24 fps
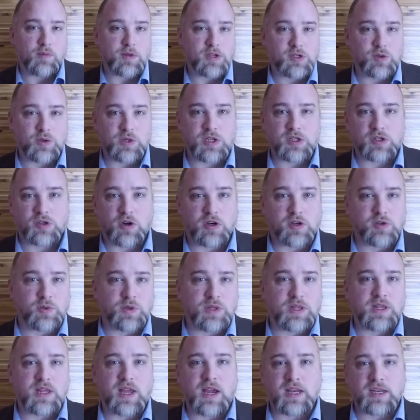And so he starts
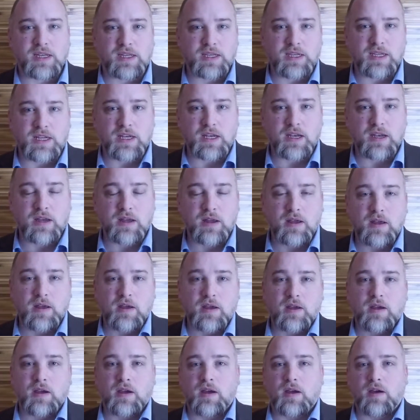with
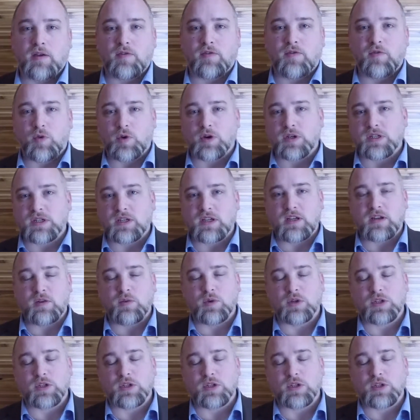1914,